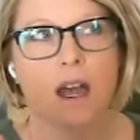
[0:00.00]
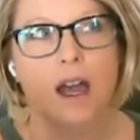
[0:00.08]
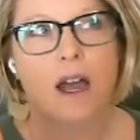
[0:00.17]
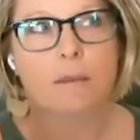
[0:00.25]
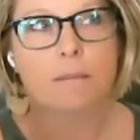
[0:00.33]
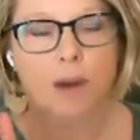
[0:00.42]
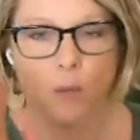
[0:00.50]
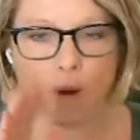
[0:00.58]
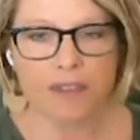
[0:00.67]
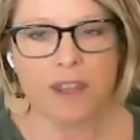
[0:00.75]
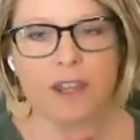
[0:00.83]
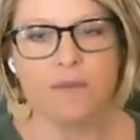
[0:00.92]
but
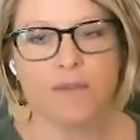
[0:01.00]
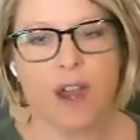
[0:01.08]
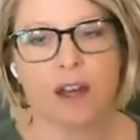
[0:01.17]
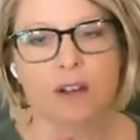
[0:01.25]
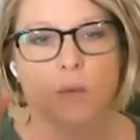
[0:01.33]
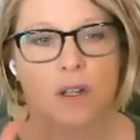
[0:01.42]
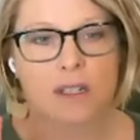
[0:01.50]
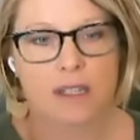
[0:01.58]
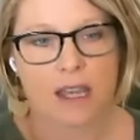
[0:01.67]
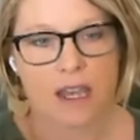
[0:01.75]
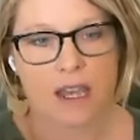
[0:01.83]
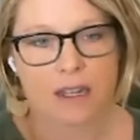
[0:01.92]
what they found
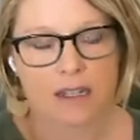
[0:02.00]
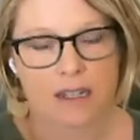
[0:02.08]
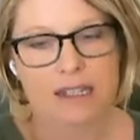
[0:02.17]
was that